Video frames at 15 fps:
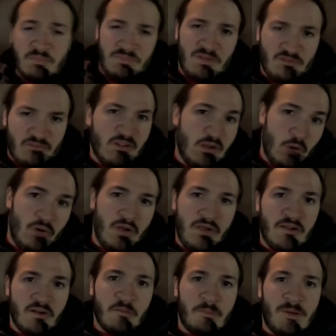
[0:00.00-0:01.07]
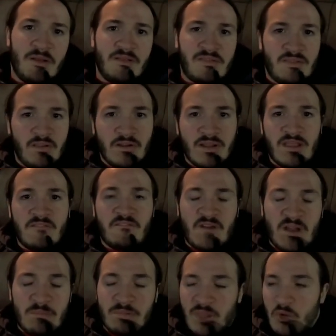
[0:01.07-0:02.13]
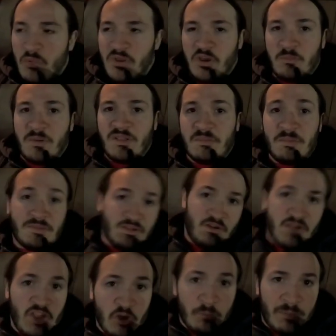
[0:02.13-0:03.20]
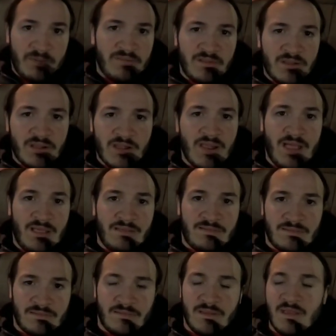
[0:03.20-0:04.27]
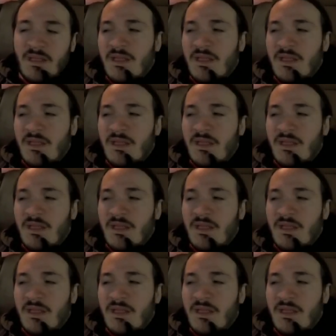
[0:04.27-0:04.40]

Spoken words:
Not real earbuds. They're like Five Below earbuds, but they're earbuds nonetheless.